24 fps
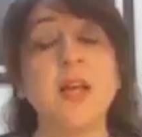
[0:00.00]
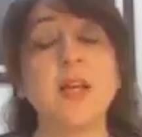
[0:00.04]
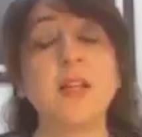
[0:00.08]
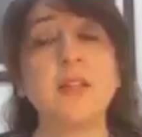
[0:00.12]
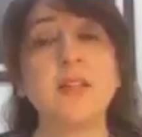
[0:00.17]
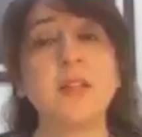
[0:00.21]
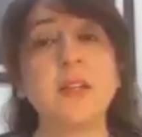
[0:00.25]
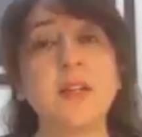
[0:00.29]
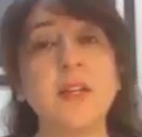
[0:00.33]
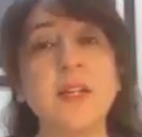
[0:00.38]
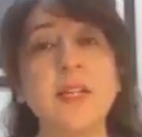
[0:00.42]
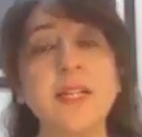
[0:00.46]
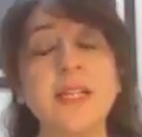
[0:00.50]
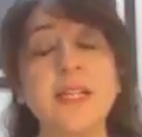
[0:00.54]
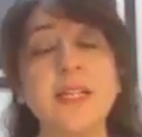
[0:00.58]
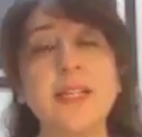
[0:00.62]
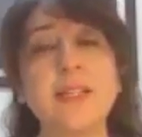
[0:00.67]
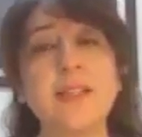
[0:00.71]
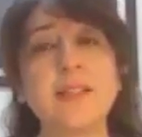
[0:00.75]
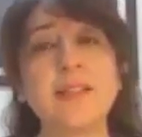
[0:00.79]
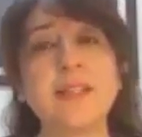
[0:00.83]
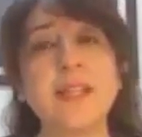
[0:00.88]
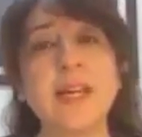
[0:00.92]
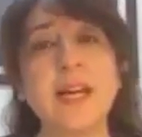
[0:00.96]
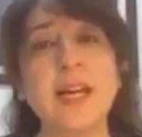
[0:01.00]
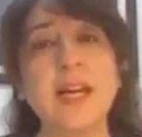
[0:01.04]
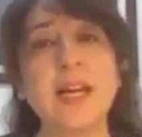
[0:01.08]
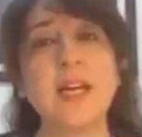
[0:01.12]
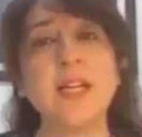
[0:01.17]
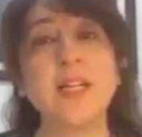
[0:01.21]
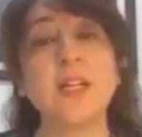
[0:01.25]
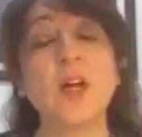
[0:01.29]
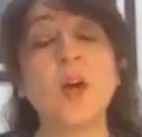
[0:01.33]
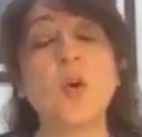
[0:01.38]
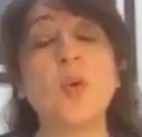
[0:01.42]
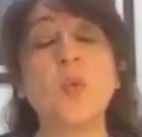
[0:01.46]
Third is
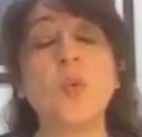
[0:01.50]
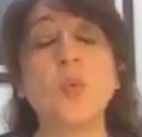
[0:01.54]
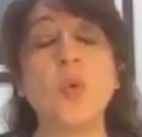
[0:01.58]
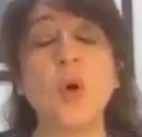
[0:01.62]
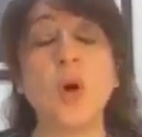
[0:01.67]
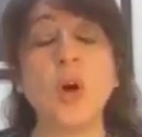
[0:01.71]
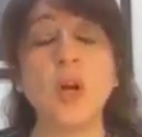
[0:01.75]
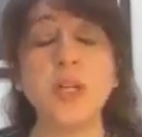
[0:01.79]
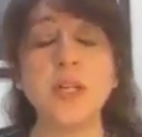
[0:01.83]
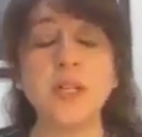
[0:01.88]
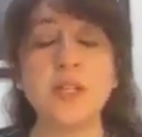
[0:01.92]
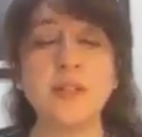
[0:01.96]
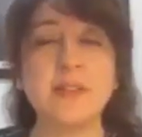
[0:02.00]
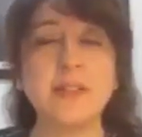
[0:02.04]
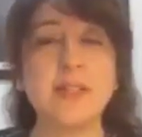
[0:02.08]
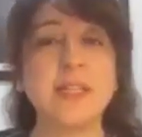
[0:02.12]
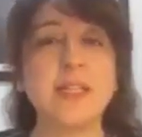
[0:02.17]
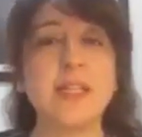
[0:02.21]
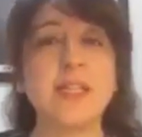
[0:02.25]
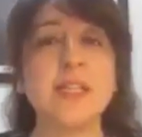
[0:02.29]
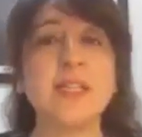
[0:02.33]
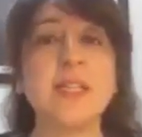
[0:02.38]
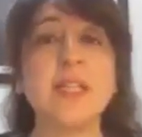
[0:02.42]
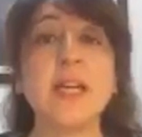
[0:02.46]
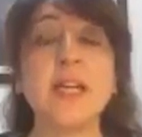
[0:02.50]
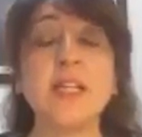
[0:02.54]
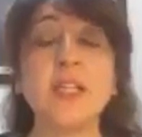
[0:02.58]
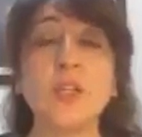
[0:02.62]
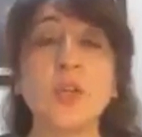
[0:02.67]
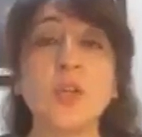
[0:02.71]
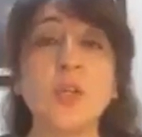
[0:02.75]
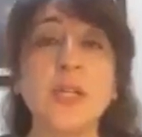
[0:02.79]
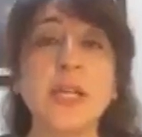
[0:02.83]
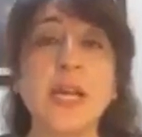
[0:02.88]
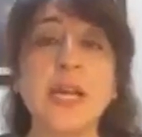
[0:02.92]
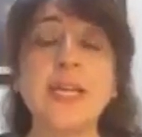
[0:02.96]
that what is it that
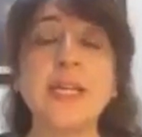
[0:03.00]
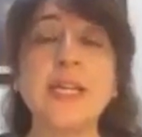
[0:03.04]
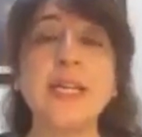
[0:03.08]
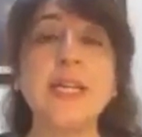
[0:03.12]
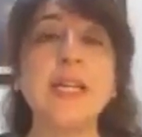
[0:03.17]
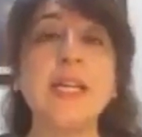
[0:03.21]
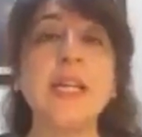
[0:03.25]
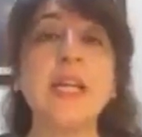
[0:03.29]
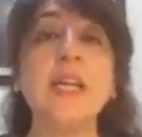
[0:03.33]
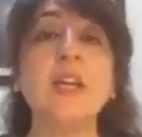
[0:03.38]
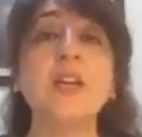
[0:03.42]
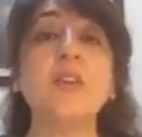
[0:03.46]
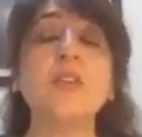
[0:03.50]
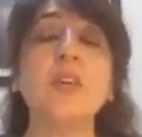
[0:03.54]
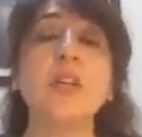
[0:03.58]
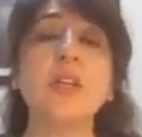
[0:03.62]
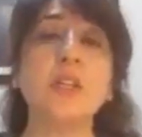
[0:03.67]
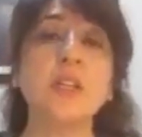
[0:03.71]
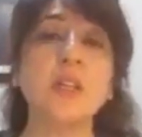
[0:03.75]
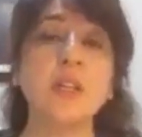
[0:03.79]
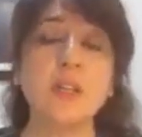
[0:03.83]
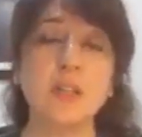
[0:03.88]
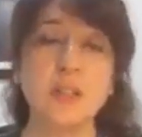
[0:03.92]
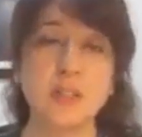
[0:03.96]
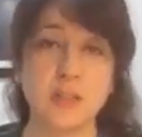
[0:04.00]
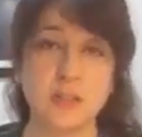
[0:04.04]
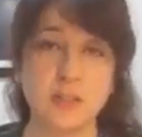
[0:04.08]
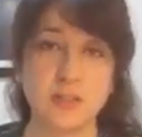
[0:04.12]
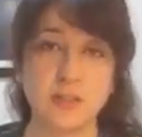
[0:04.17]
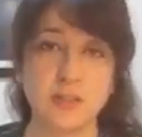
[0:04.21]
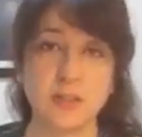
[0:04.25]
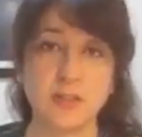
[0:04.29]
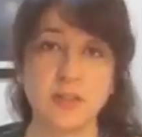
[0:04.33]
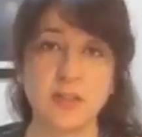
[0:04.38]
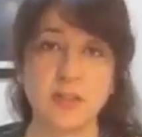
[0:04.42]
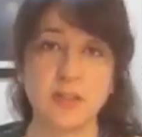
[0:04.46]
you're getting in return
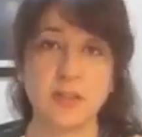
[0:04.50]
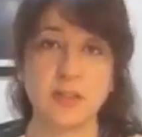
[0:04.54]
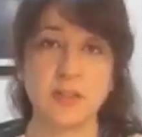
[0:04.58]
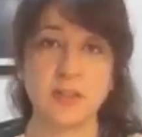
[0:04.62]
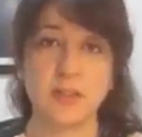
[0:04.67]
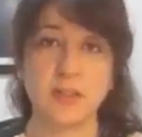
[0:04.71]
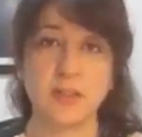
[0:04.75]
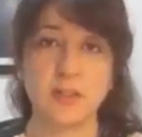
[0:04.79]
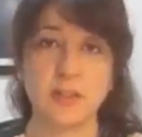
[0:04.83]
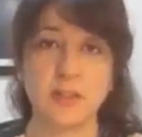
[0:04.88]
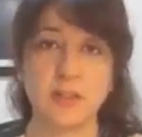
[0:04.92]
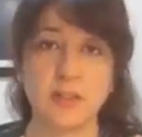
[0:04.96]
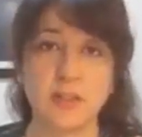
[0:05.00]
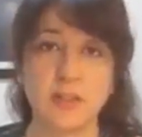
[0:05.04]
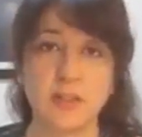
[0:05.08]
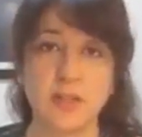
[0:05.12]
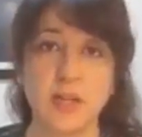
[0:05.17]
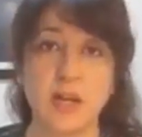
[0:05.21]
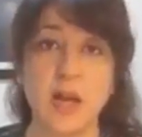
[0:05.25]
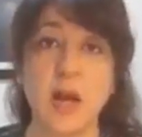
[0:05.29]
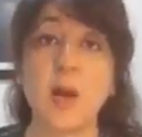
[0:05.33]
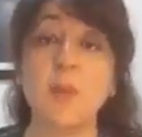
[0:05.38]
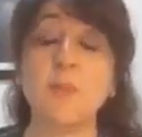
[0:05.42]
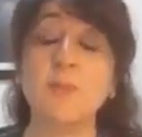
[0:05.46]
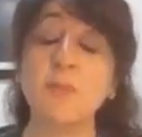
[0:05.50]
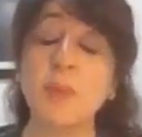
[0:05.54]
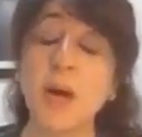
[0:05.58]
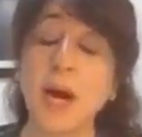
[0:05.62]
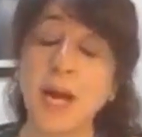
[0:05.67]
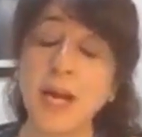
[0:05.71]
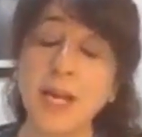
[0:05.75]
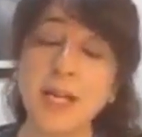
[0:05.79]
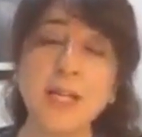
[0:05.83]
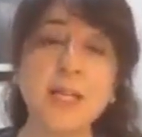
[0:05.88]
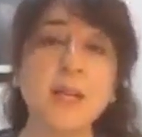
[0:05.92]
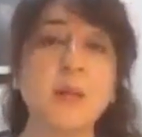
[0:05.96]

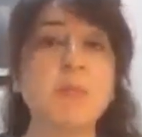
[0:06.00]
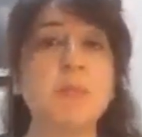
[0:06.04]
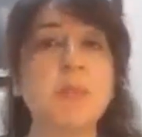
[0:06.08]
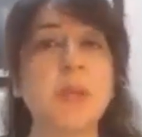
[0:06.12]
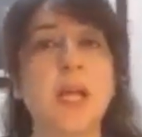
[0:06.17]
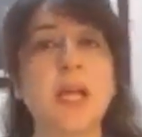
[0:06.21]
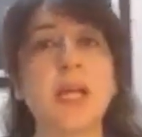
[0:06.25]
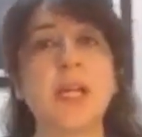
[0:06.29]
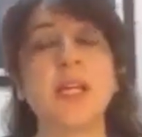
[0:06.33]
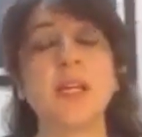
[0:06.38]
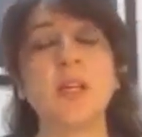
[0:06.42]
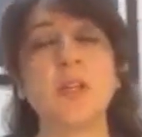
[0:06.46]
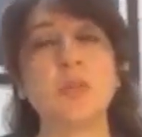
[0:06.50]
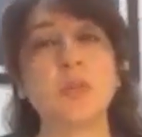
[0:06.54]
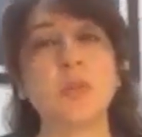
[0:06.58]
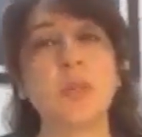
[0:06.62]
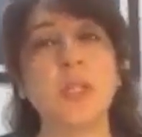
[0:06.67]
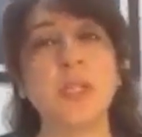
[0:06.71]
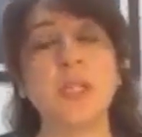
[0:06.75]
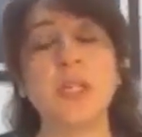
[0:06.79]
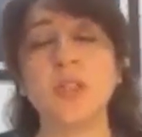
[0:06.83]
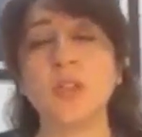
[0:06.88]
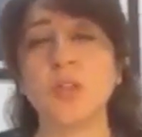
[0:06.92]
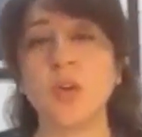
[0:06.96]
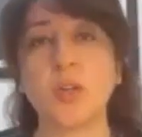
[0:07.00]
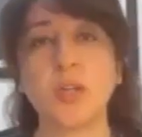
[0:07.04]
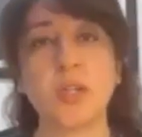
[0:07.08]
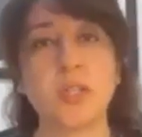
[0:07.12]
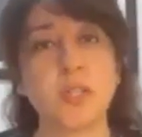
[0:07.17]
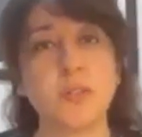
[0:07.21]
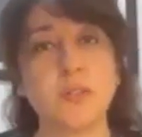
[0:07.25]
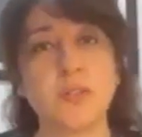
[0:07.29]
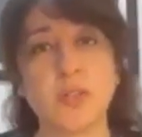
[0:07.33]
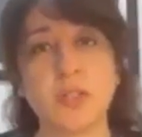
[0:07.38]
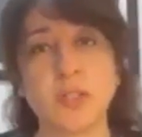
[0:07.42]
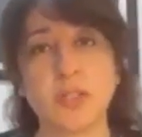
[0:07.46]
by complying to the
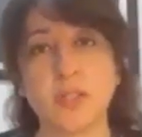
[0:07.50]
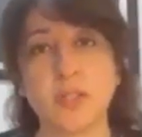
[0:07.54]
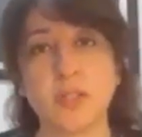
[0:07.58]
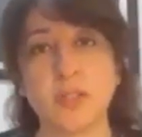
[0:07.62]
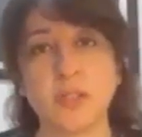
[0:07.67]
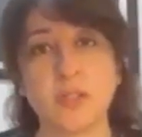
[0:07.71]
authority figure?